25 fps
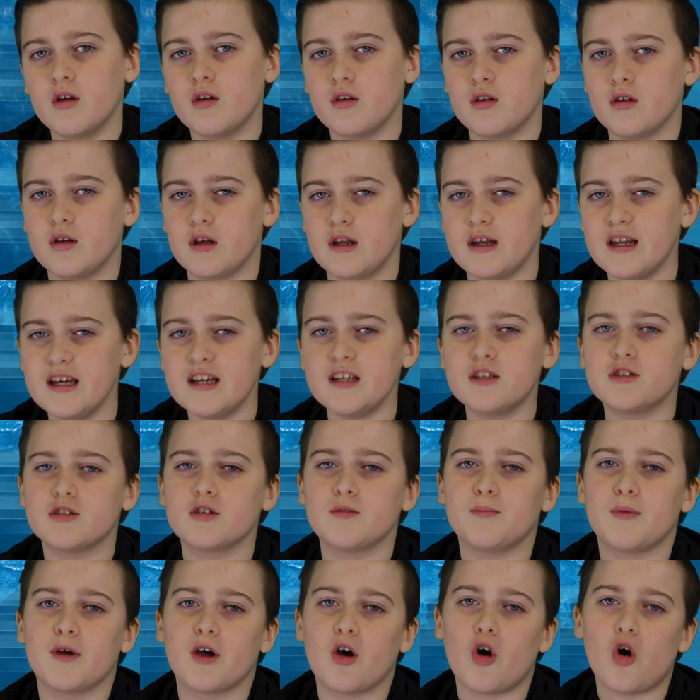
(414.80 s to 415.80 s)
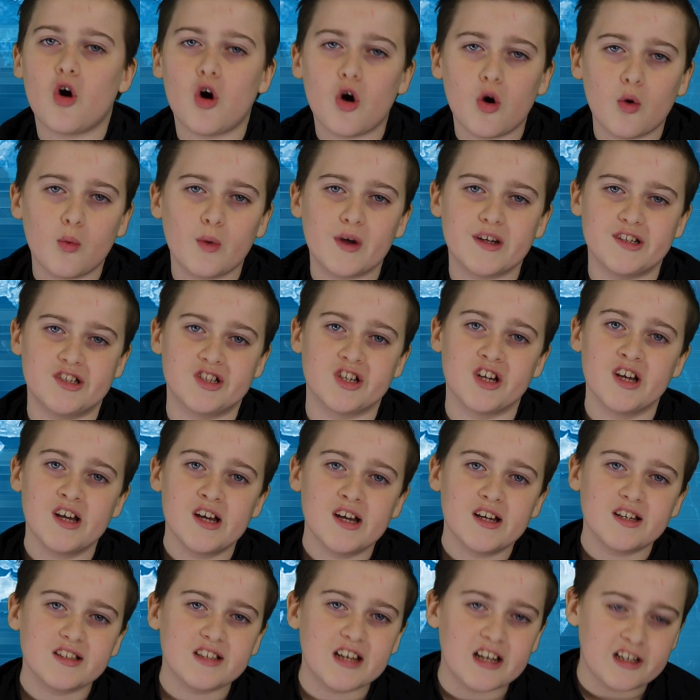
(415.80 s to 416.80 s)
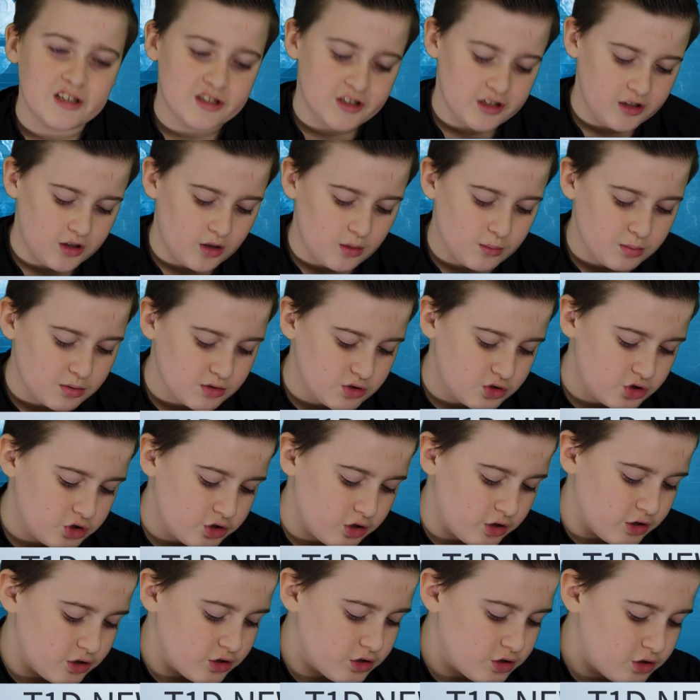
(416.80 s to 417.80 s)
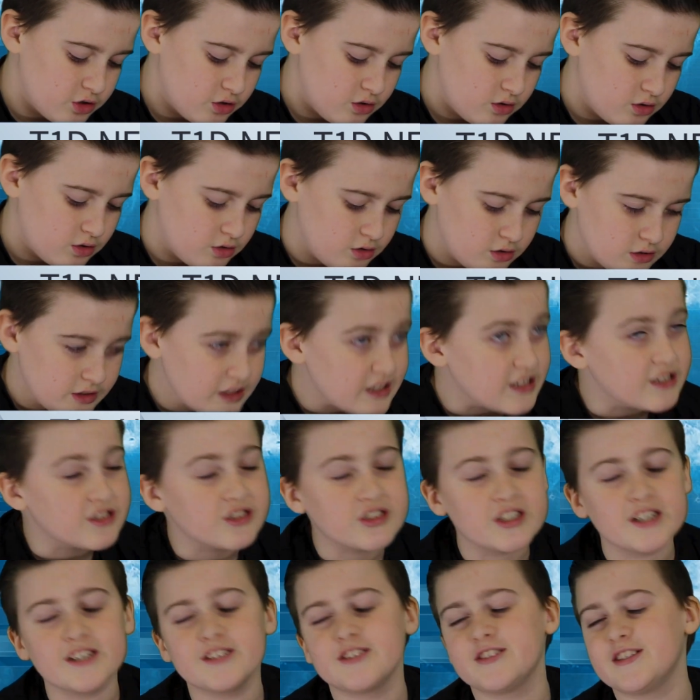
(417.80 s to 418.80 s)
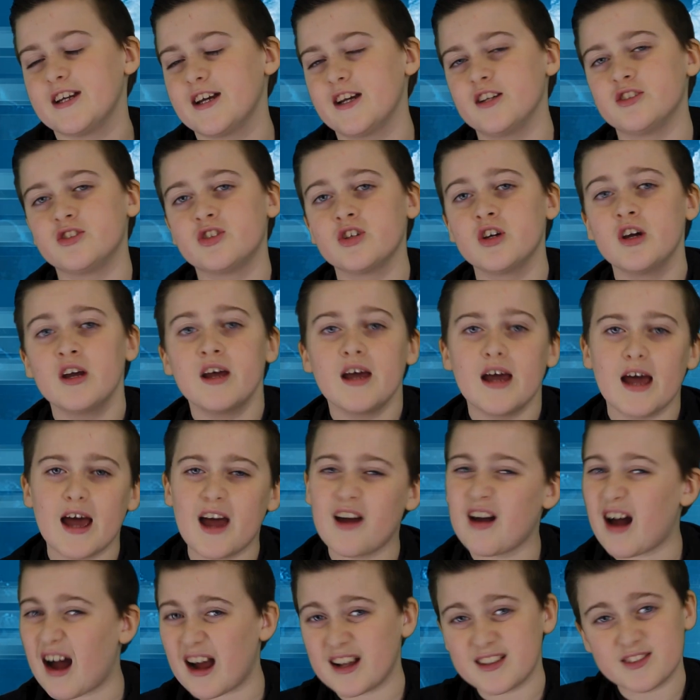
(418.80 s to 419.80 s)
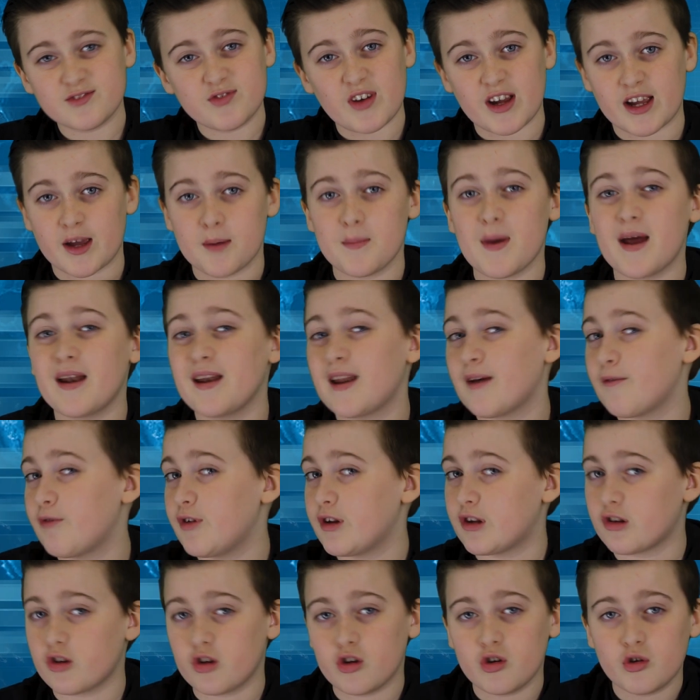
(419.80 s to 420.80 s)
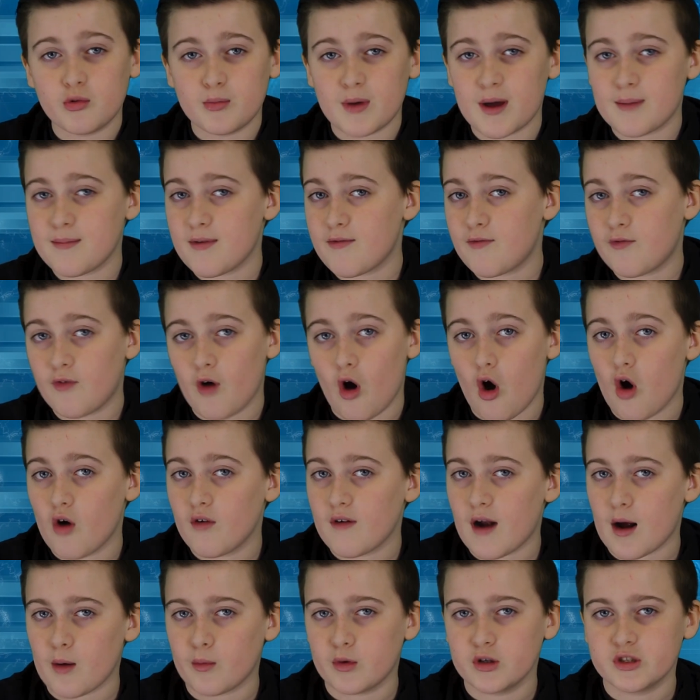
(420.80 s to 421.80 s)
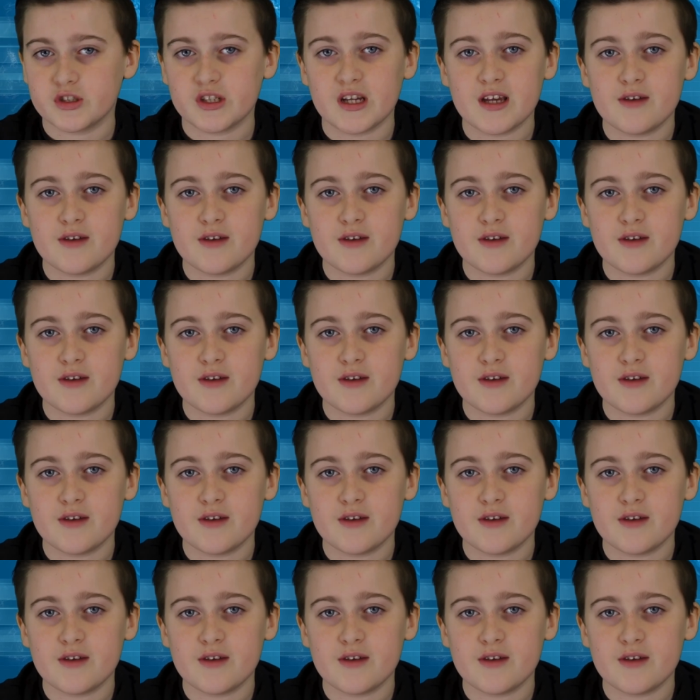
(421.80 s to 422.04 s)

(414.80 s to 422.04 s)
you need to be always testing your blood sugars. Test. I'd recommend every 2, maybe 4 hours,